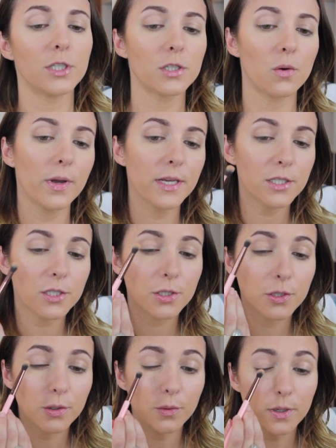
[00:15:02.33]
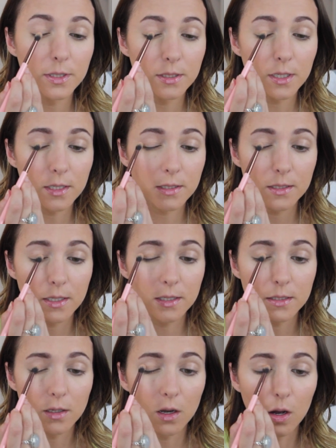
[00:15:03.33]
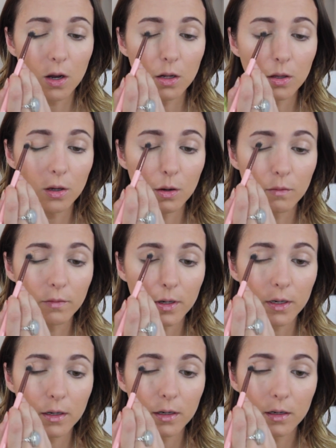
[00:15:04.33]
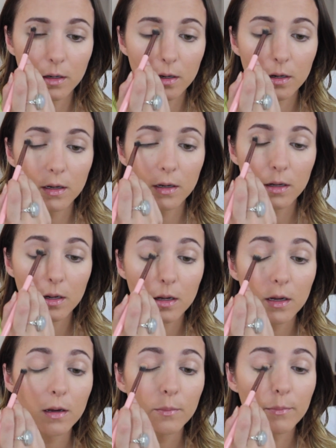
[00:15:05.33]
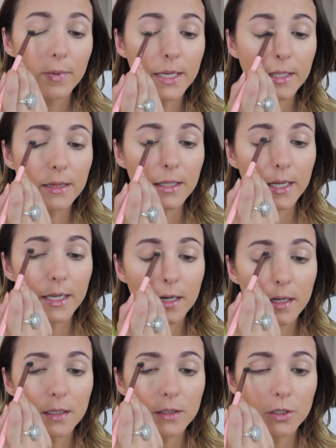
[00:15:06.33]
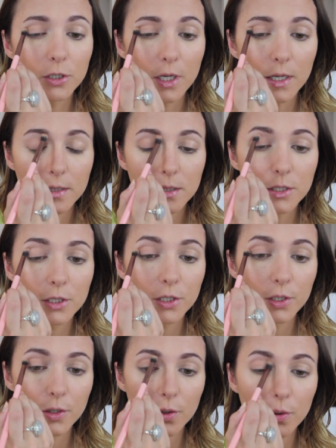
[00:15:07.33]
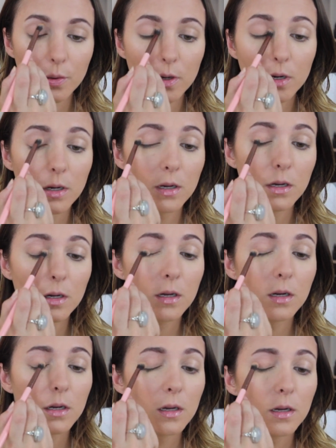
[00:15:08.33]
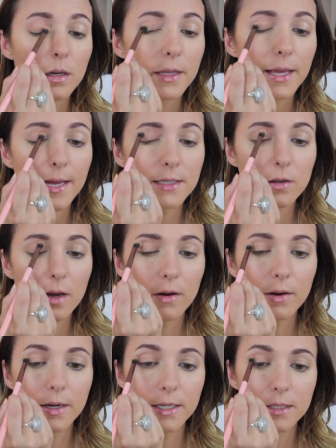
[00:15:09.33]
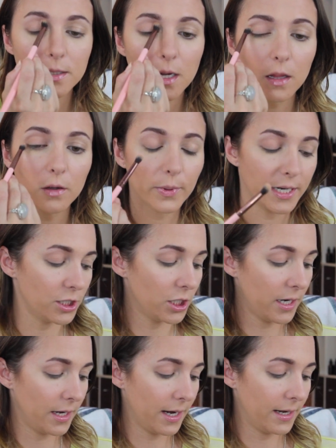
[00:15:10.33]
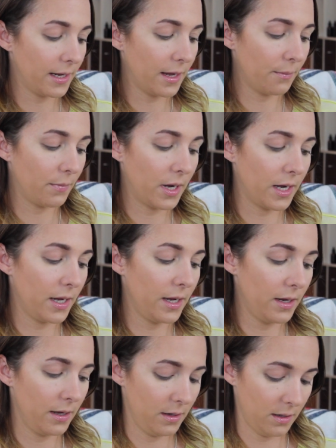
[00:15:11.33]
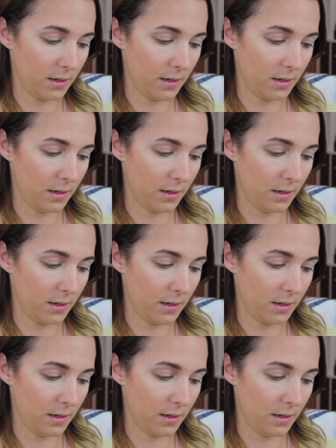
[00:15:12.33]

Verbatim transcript: just going to dust this all over my lid just to cancel out any discoloration and get my